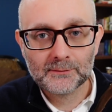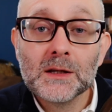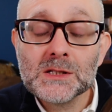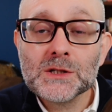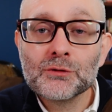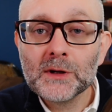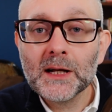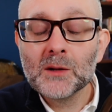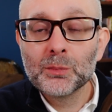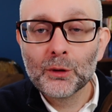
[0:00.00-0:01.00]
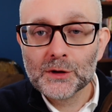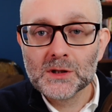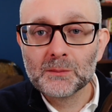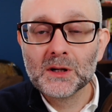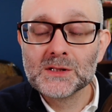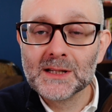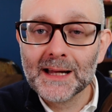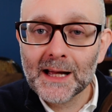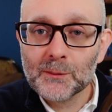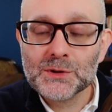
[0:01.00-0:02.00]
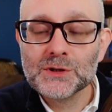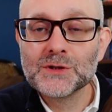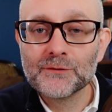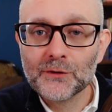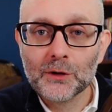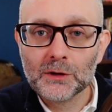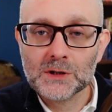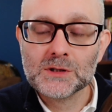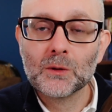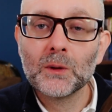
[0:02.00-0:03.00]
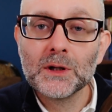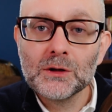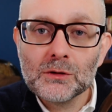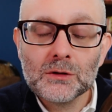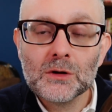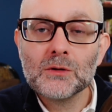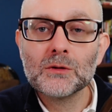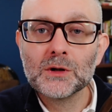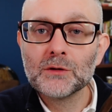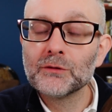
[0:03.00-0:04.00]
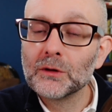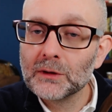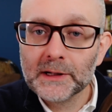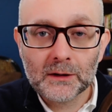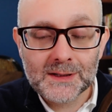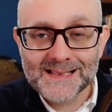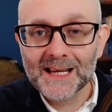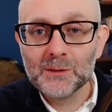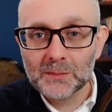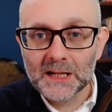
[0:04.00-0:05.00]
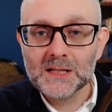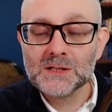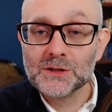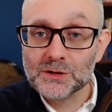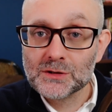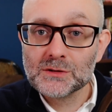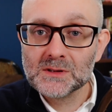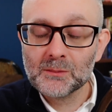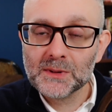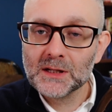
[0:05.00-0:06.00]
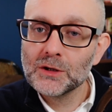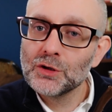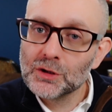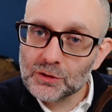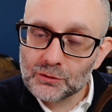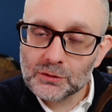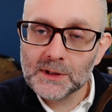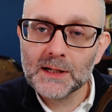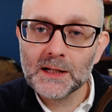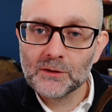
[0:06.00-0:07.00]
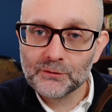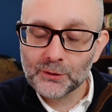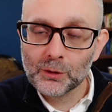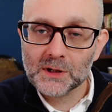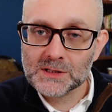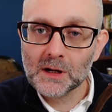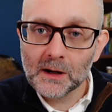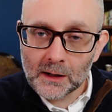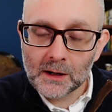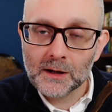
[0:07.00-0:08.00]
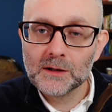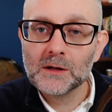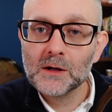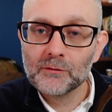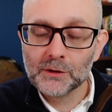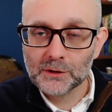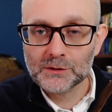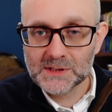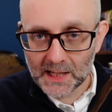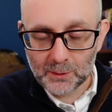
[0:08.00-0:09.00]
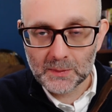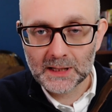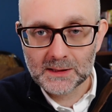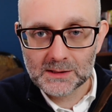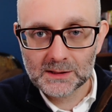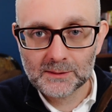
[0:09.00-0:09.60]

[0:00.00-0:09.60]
This is really important because it helps you to focus. When you know you've only got 10 minutes to do something, you can really focus hard for those 10 minutes.